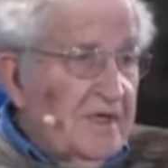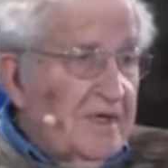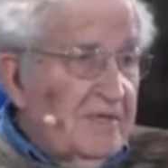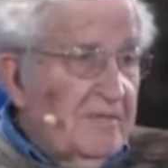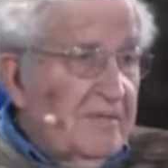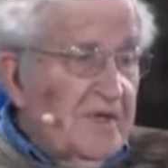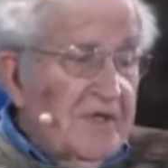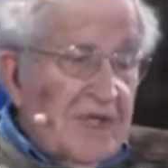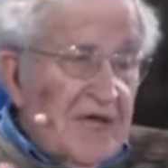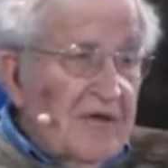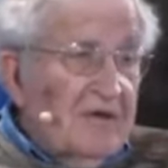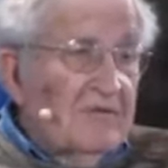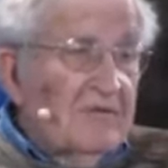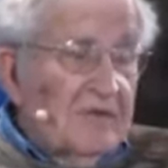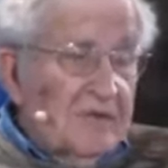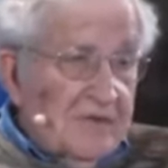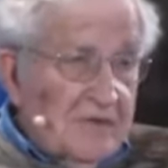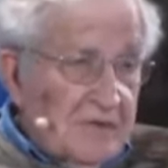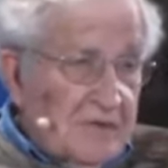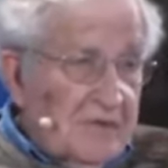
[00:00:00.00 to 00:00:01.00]
but that
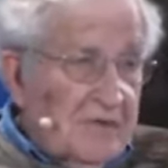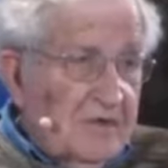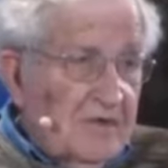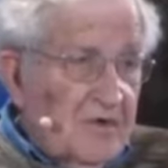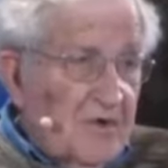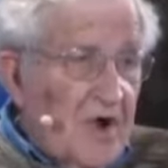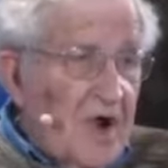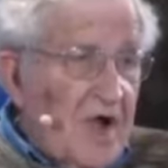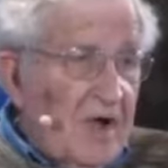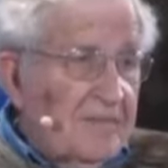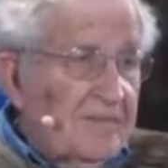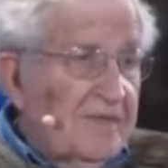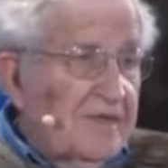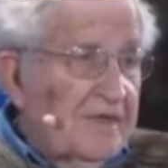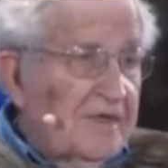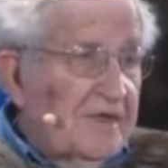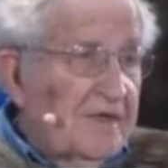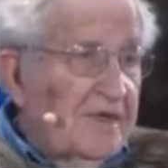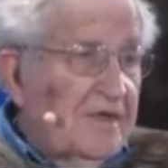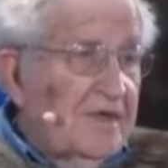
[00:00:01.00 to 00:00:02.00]
was
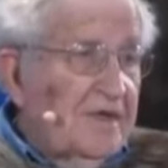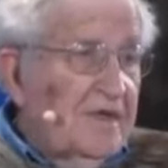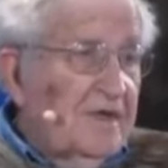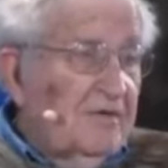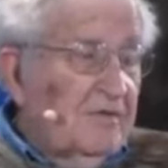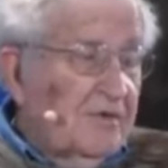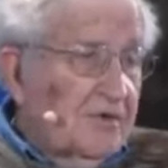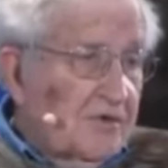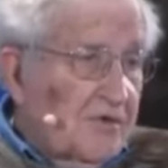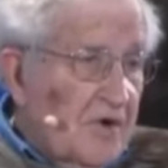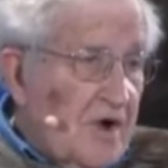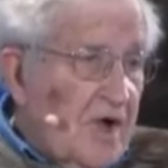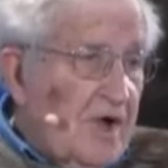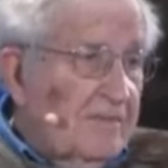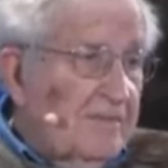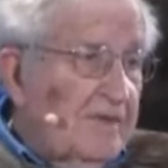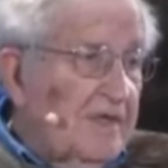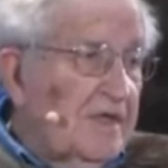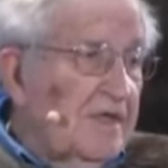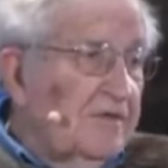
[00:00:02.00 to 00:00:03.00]
dropped. It was
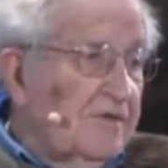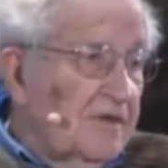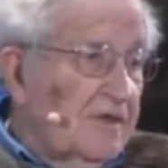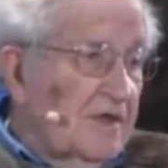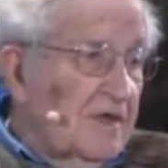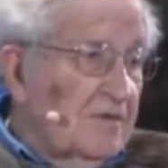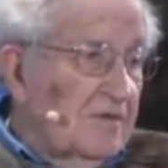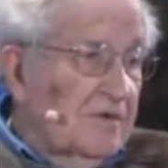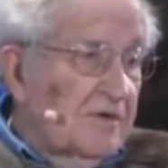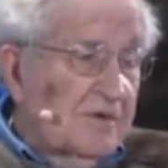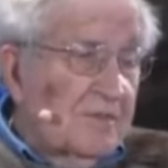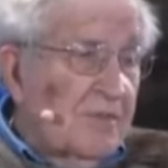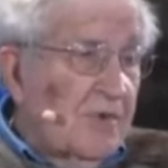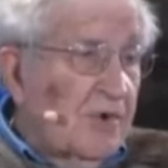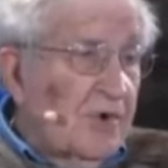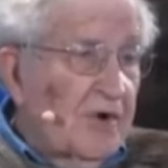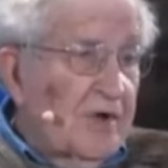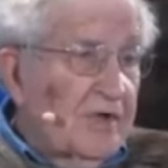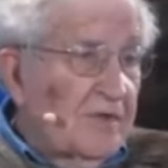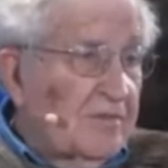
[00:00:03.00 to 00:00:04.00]
dropped even though it was
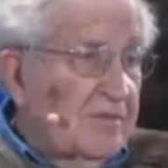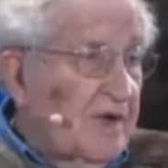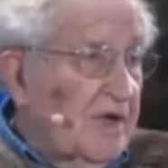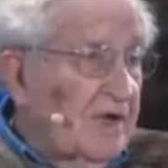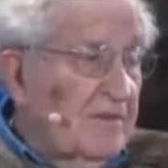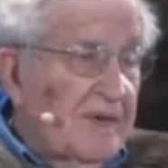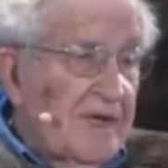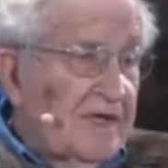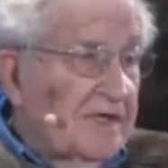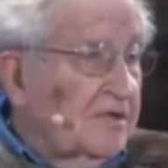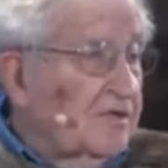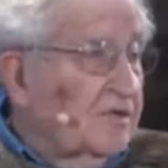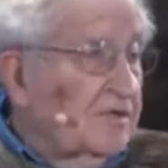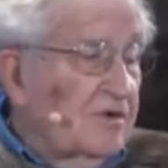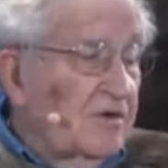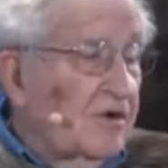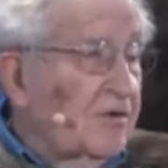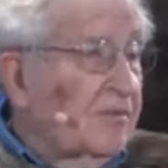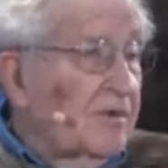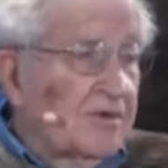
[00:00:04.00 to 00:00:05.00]
supported by about
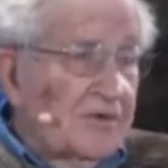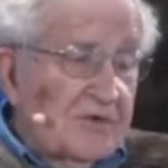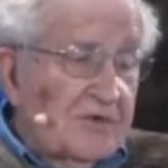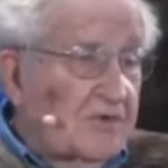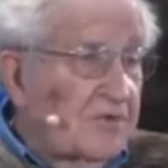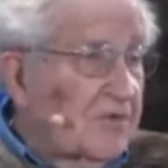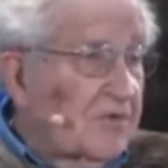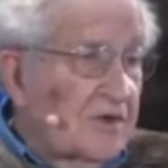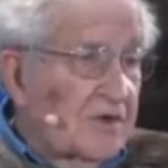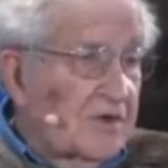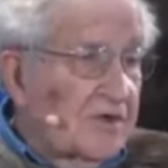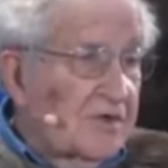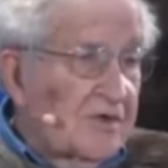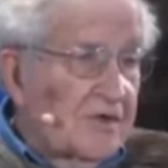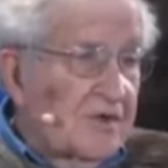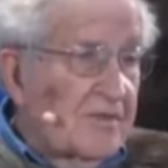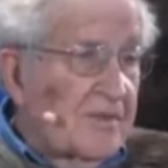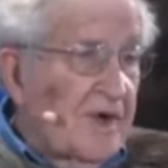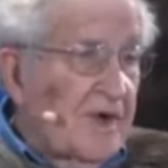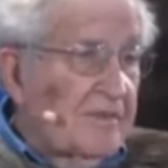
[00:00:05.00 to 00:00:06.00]
almost 2/3
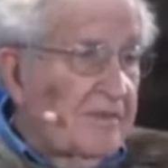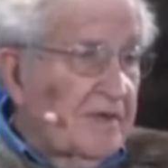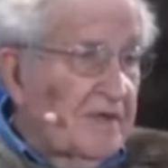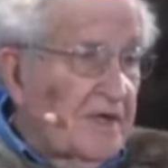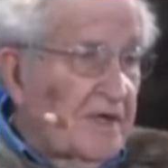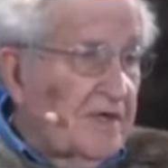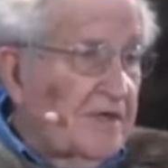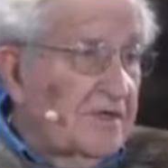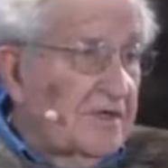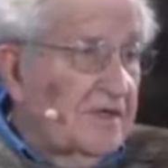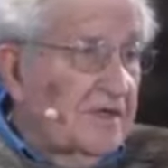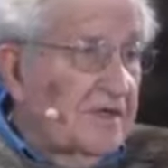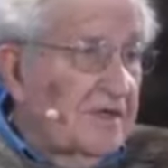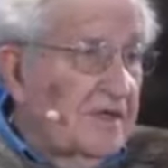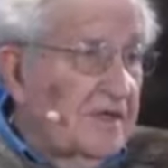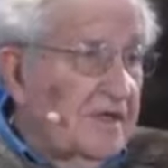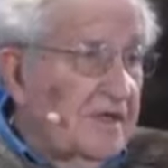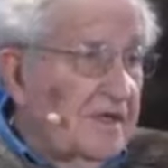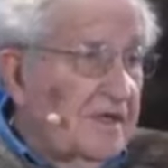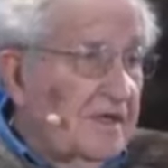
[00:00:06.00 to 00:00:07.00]
of the population.
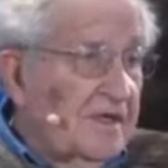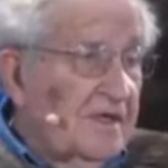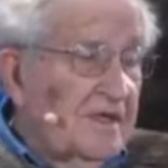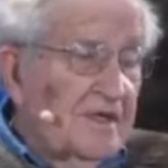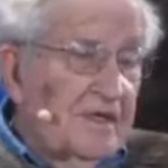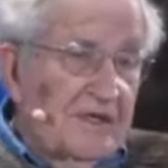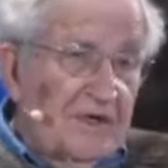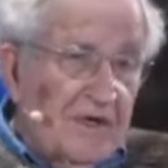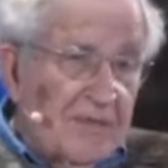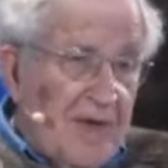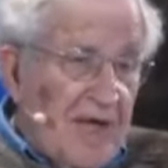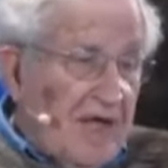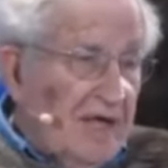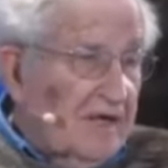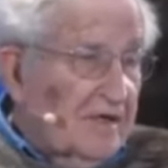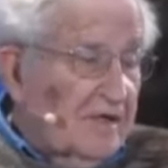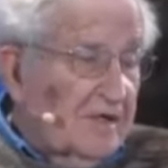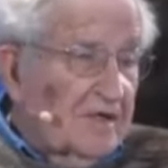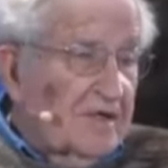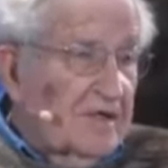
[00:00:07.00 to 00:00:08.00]
You go back
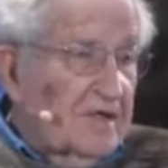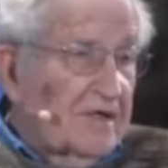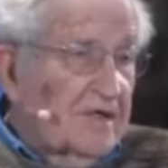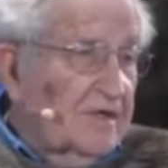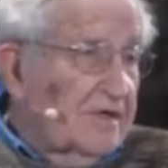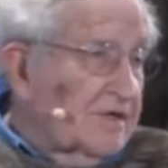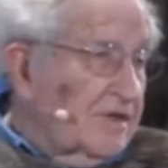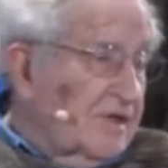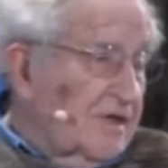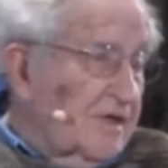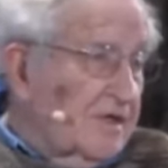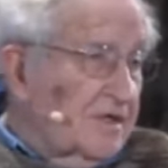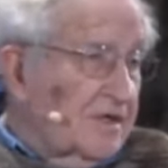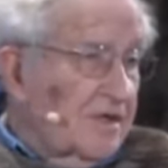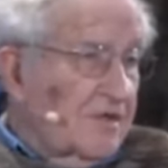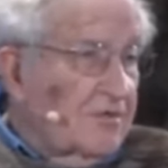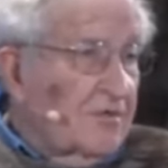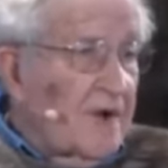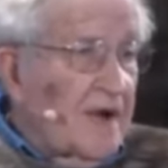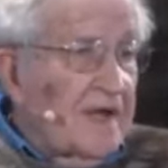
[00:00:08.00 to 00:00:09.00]
earlier, say, to
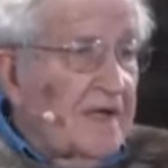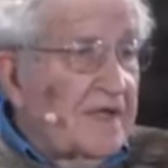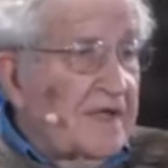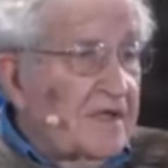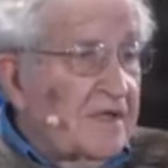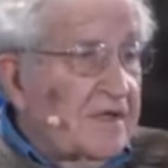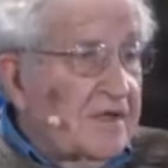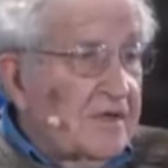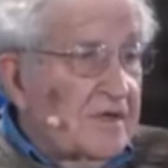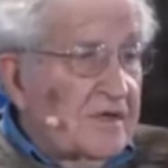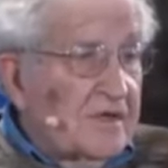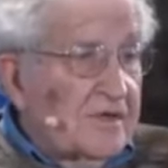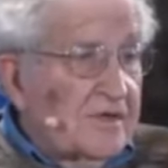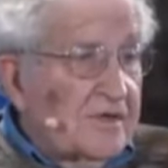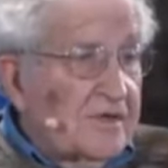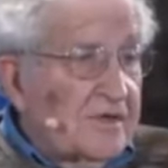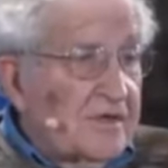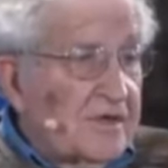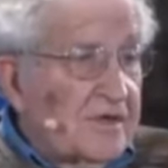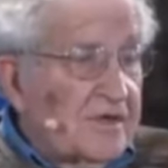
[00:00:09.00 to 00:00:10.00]
the Reagan years,